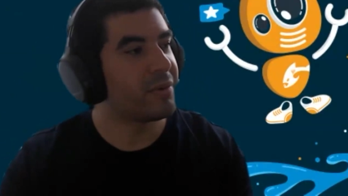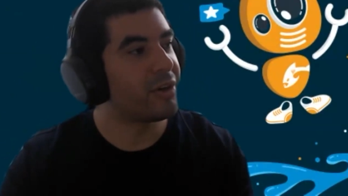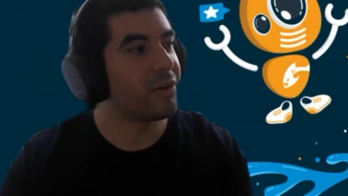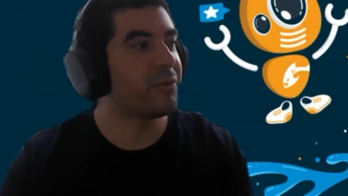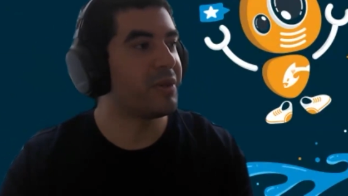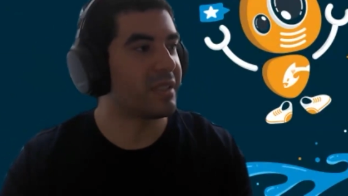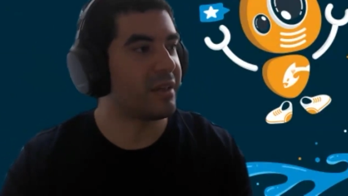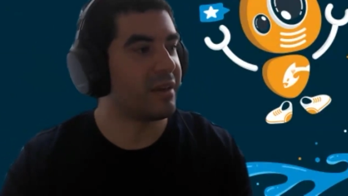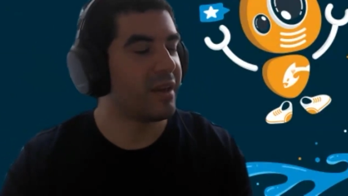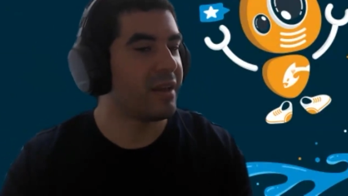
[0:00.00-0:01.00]
always
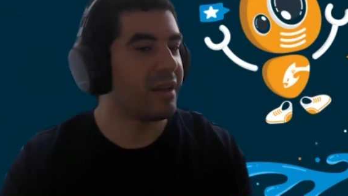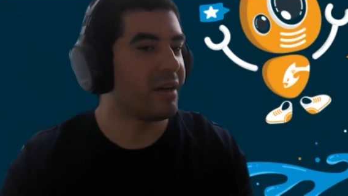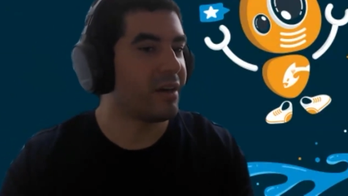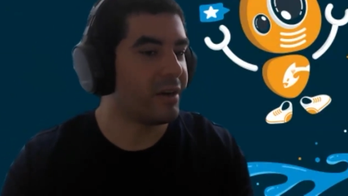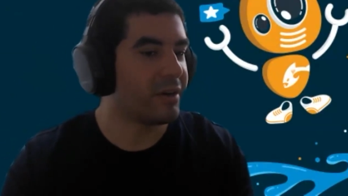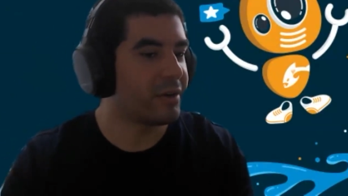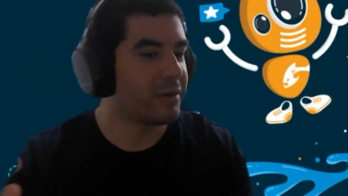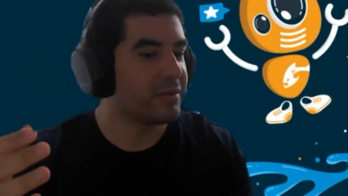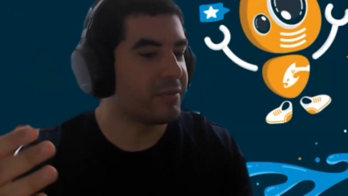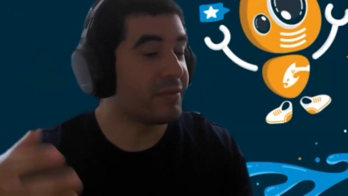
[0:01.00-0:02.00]

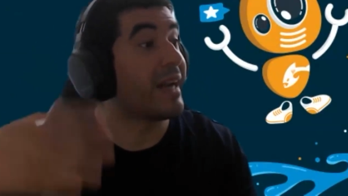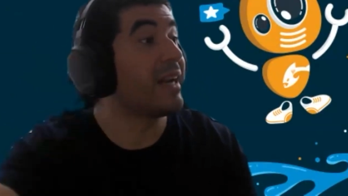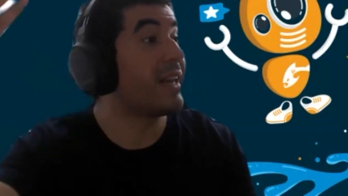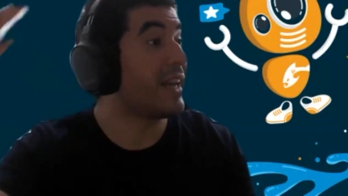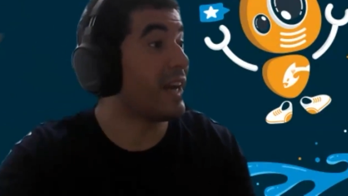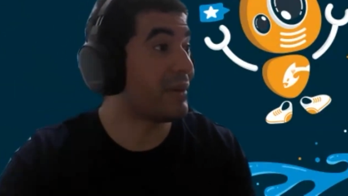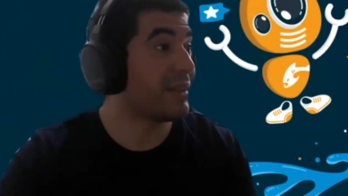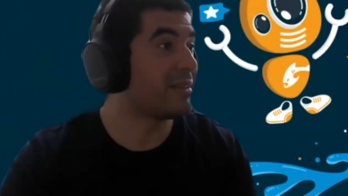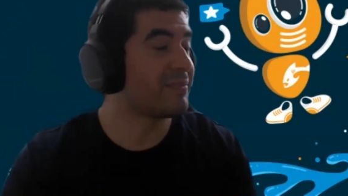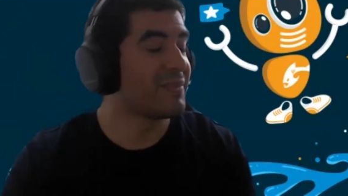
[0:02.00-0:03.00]
or finally have it
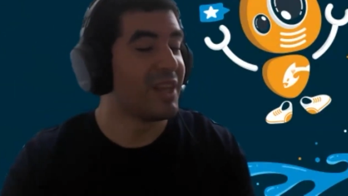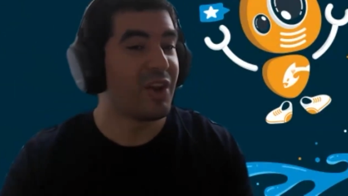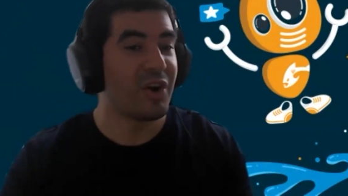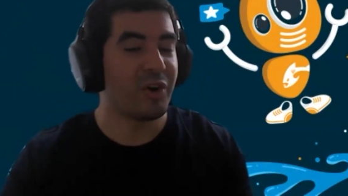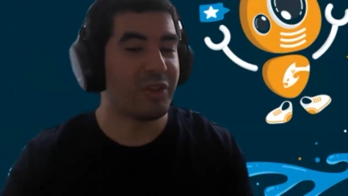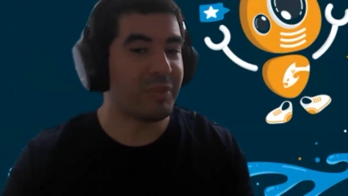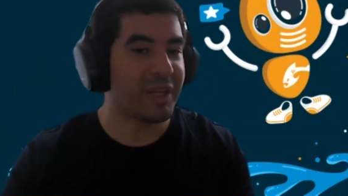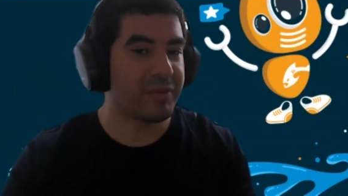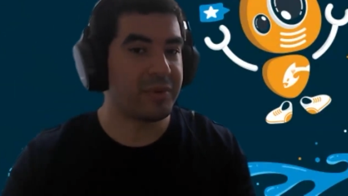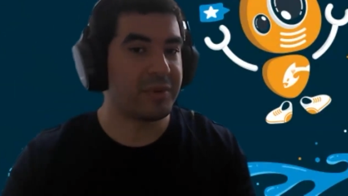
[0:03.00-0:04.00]
on the
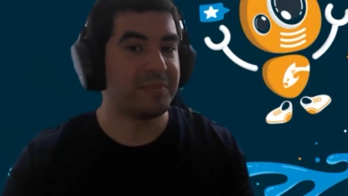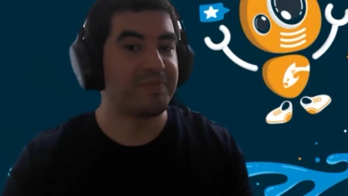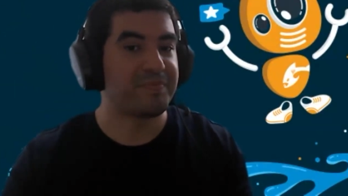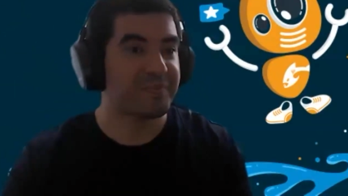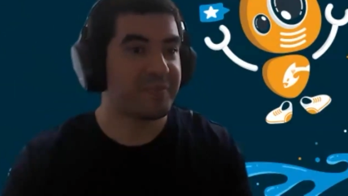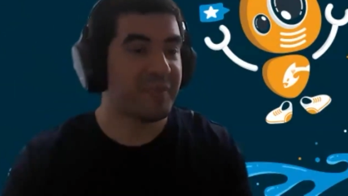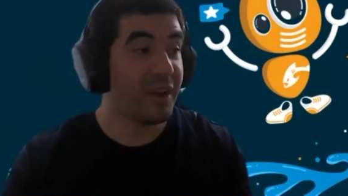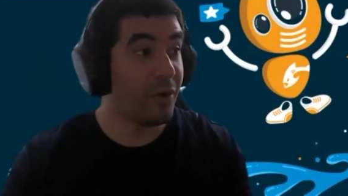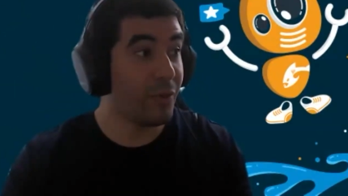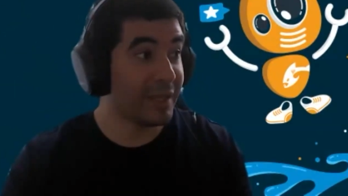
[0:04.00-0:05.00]
platform.
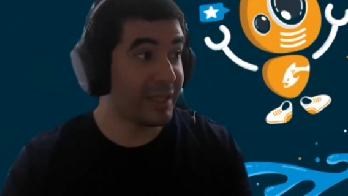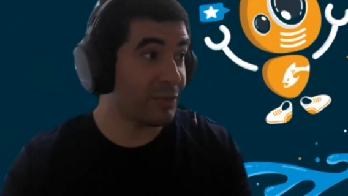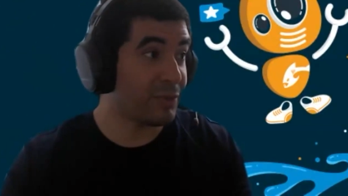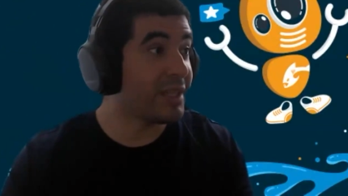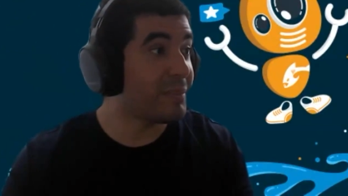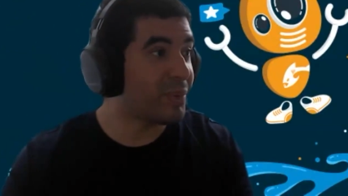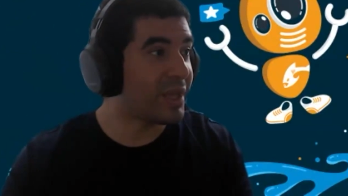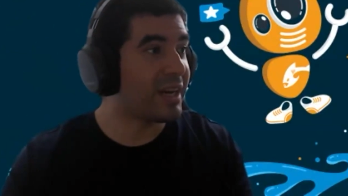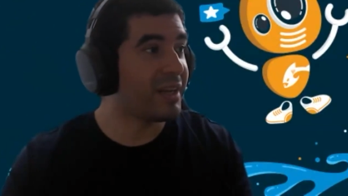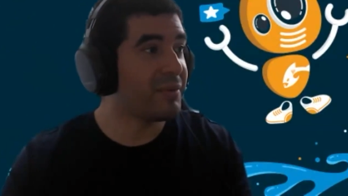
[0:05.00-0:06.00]
What this will
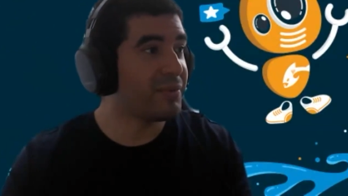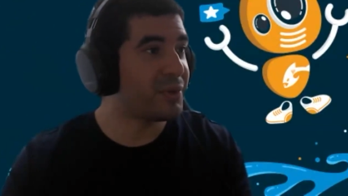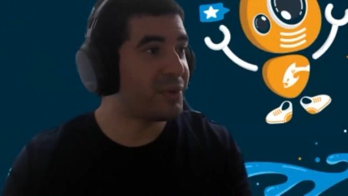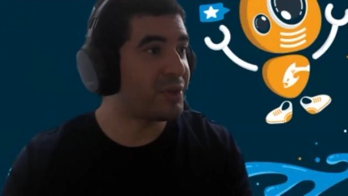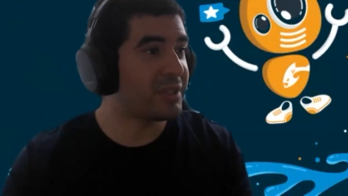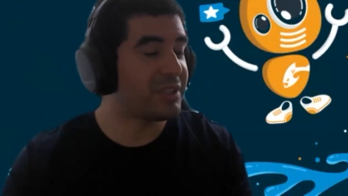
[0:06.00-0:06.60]
imply for